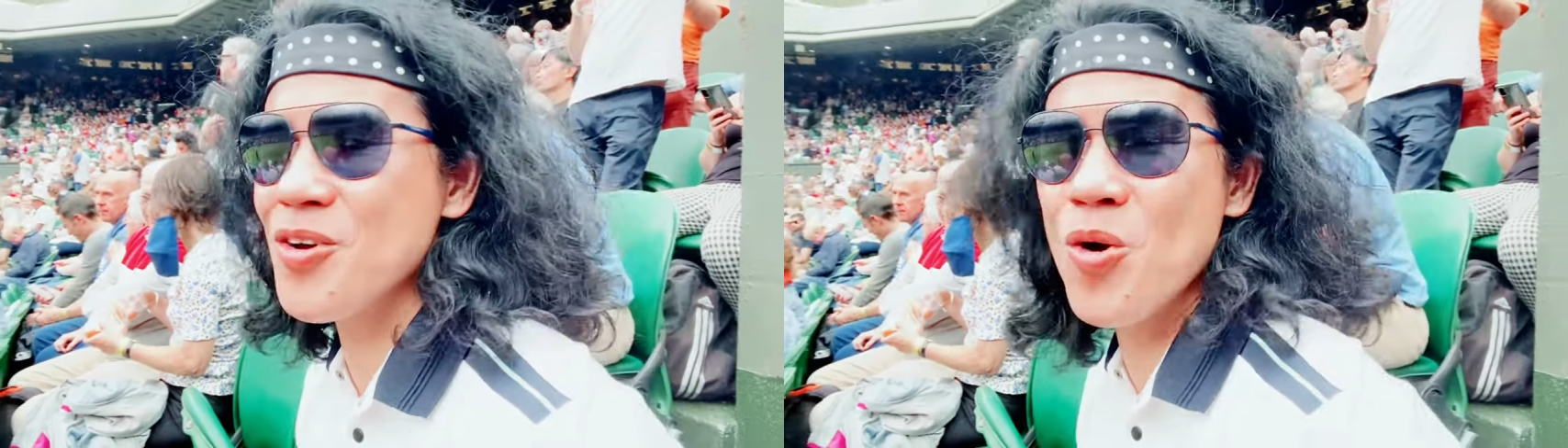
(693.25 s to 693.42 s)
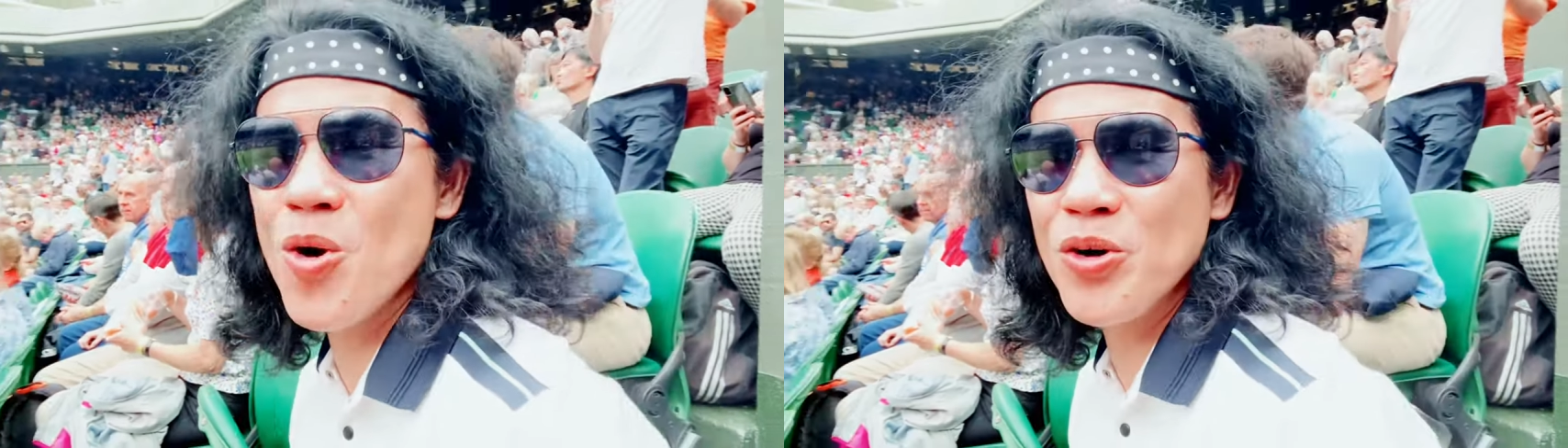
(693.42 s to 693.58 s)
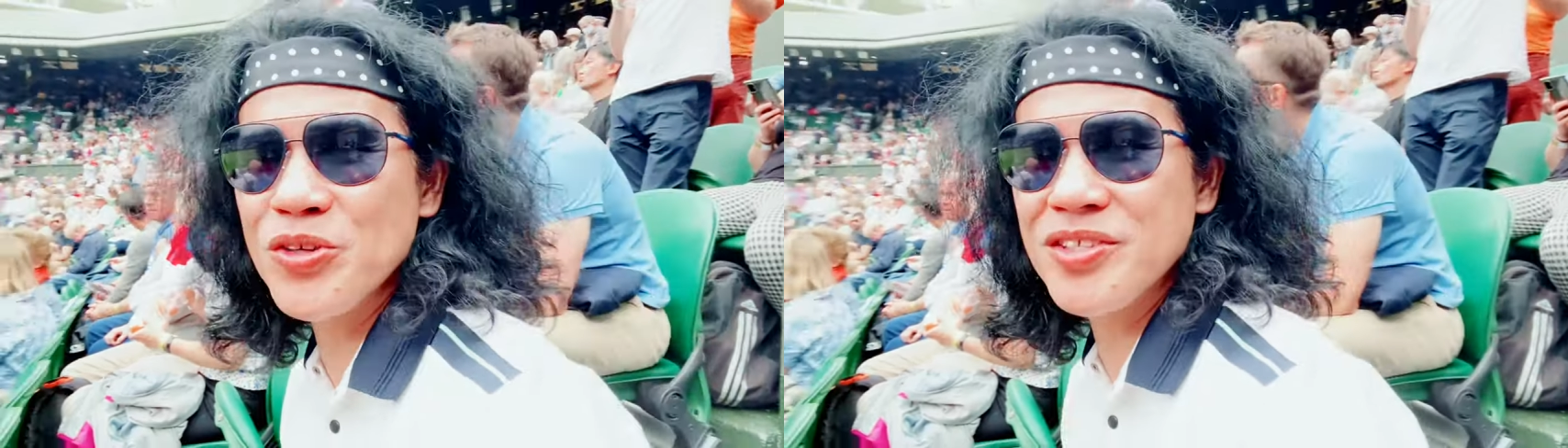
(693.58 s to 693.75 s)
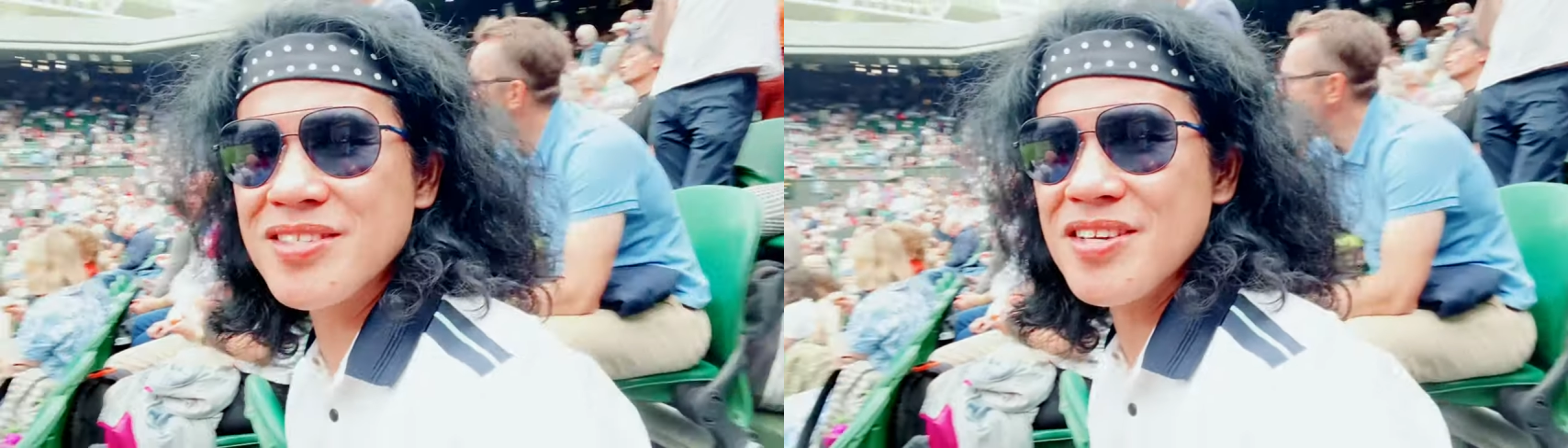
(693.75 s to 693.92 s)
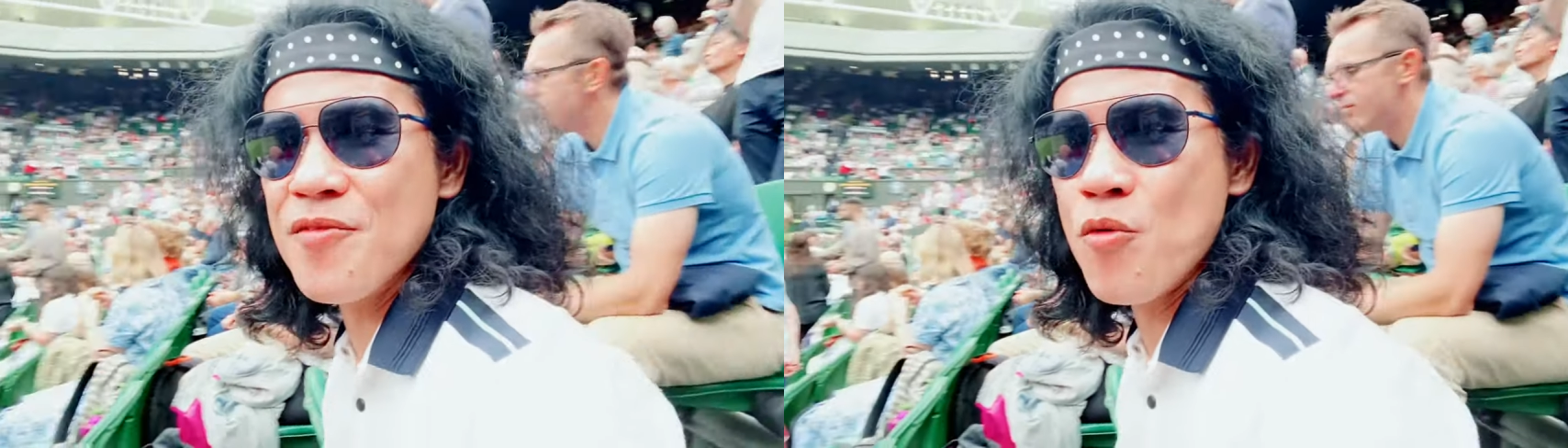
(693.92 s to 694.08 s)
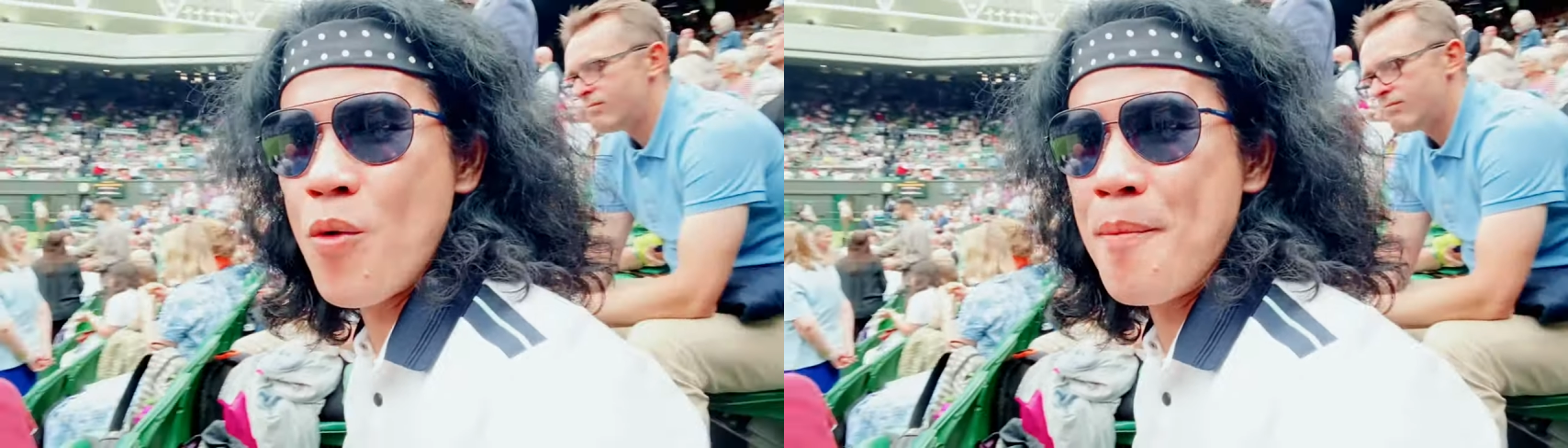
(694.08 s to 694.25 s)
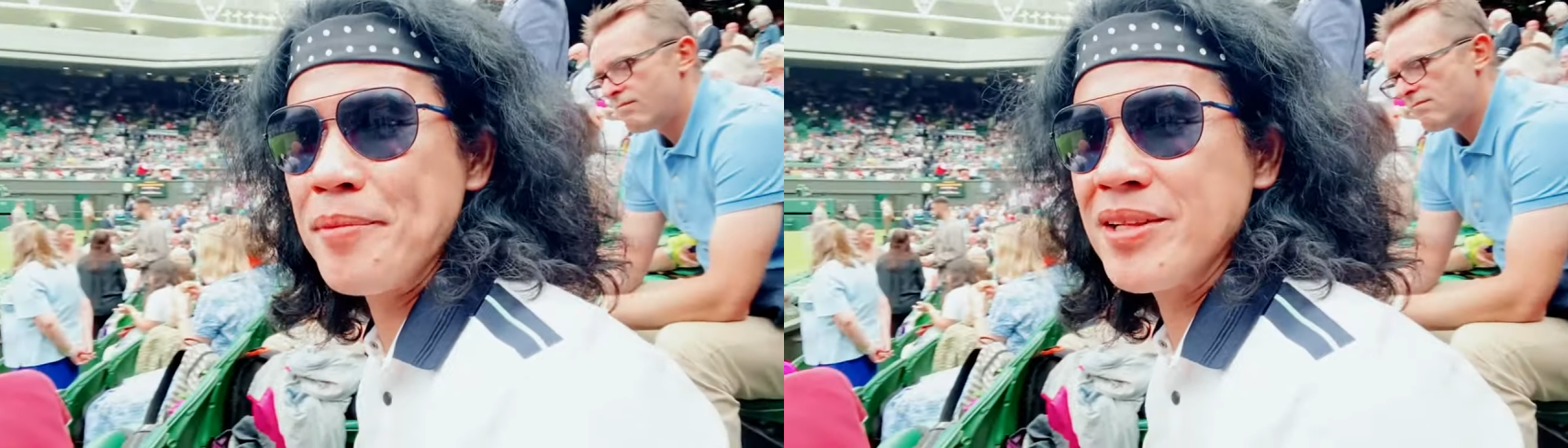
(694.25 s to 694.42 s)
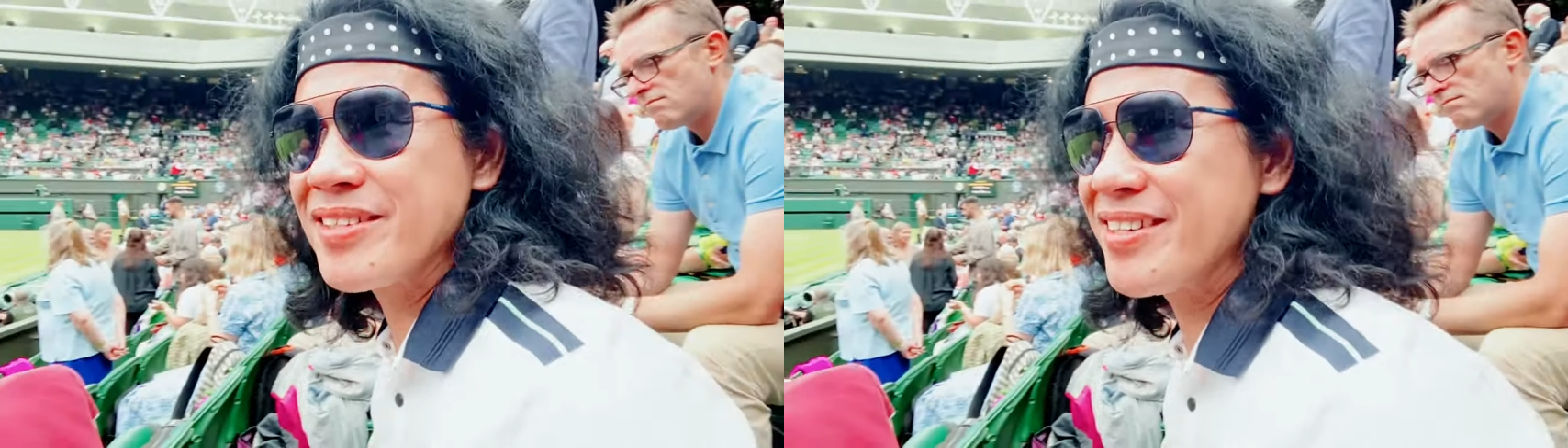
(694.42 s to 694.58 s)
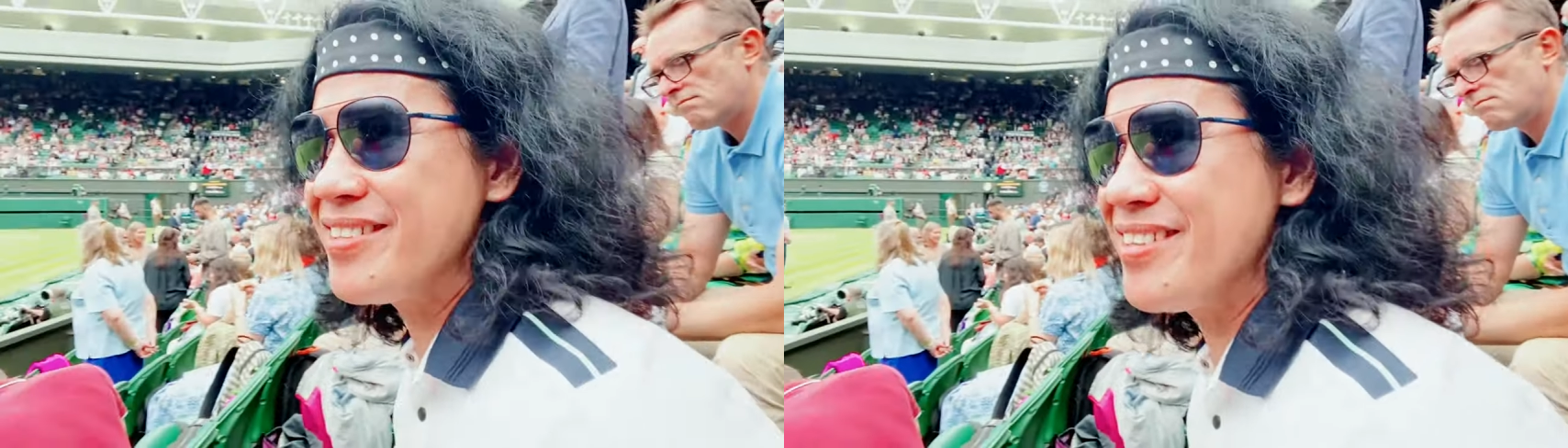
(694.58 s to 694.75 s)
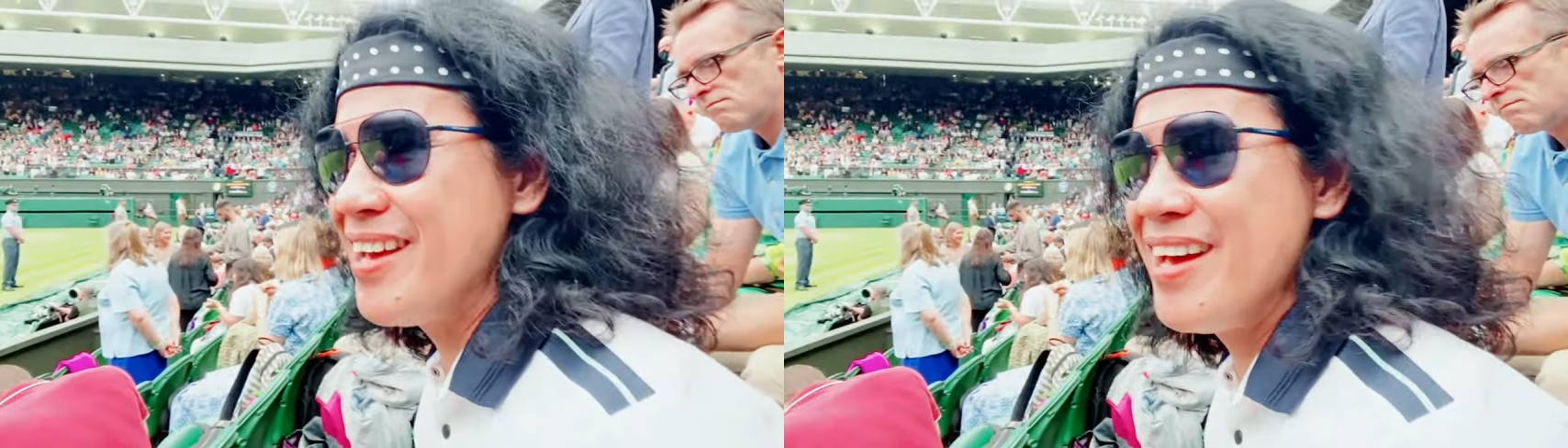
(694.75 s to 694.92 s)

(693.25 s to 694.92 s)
court of Wimbledon,